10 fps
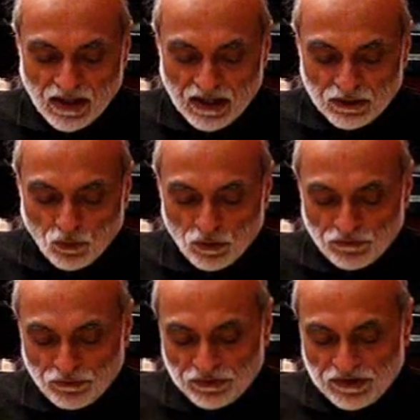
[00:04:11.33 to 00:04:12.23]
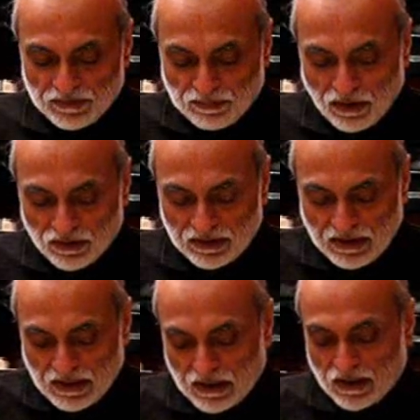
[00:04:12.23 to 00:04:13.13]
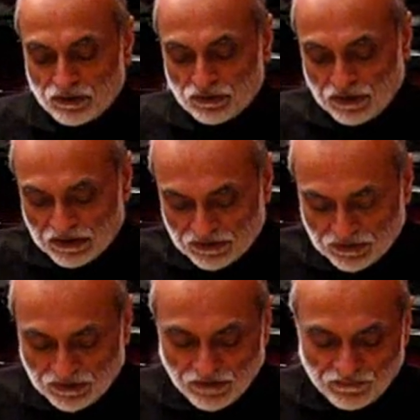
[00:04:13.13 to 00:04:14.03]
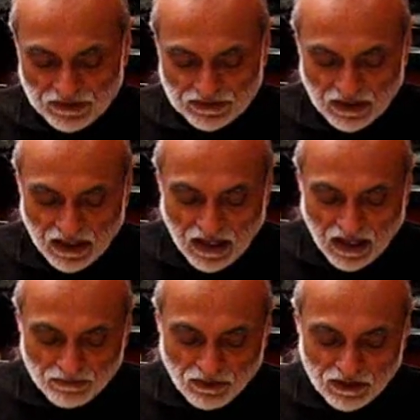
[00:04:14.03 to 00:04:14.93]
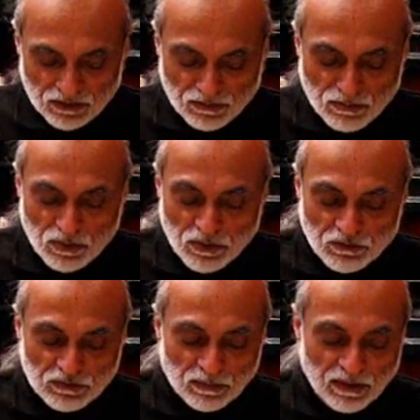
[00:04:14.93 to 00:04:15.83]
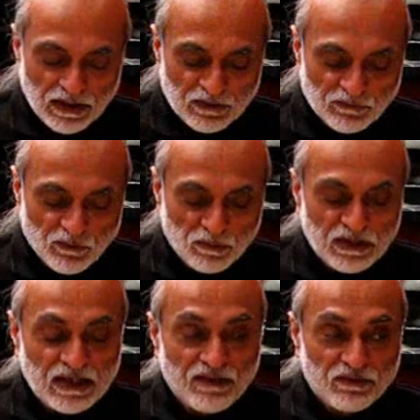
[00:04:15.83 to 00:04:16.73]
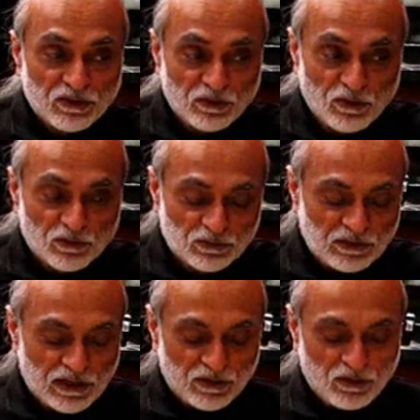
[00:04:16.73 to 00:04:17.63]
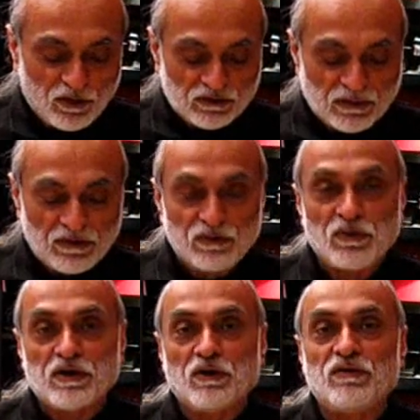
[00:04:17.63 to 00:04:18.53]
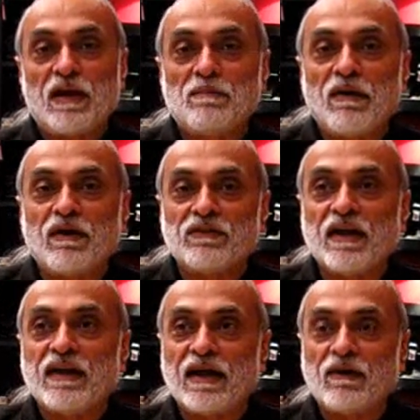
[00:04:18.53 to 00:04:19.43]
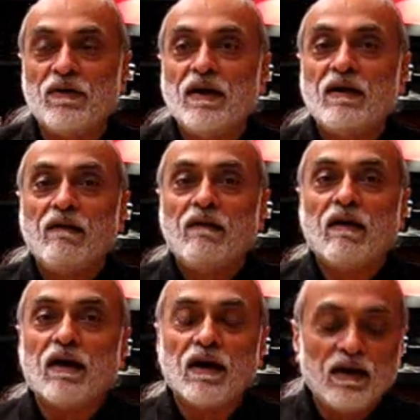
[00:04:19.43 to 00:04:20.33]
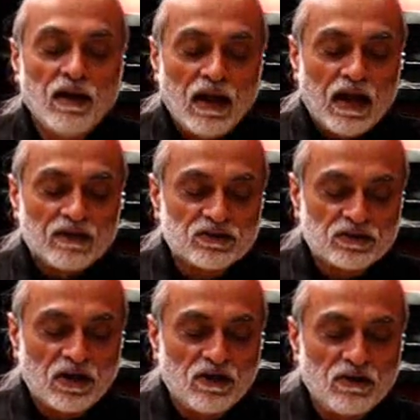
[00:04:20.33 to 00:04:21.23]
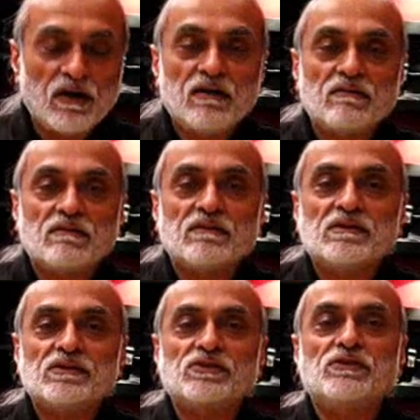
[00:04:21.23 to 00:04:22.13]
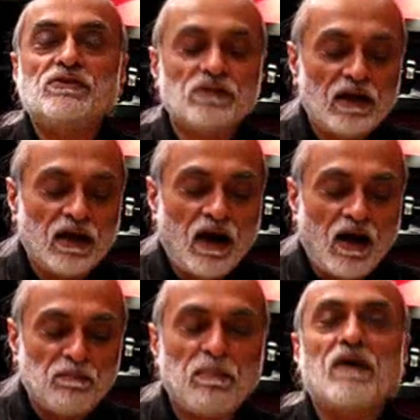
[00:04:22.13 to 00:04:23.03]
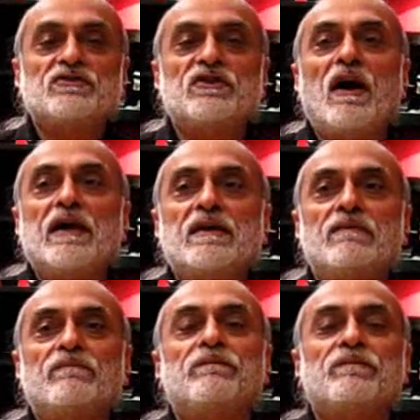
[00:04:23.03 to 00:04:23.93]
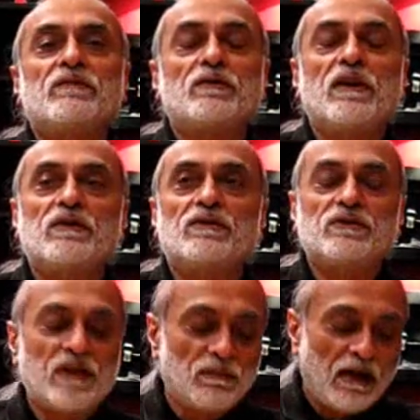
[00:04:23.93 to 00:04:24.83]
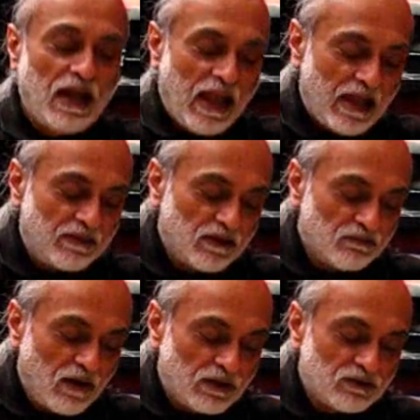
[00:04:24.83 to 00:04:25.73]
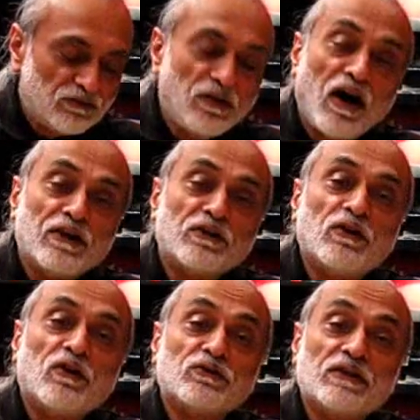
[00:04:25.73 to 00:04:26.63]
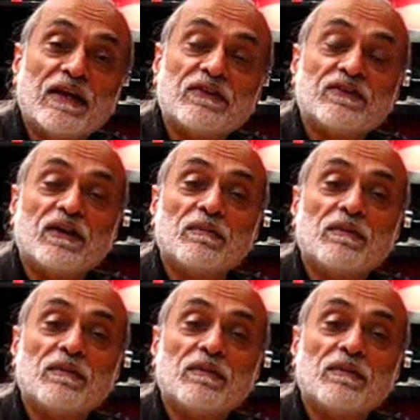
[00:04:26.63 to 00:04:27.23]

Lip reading: in order for this part here to touch the surface, I'm going to move the blade from 11 o'clock to 10 o'clock, so I'm only working on that part there now. Okay, and so to 9:30 to get to the tip, and right to 9 o'clock to get the tip.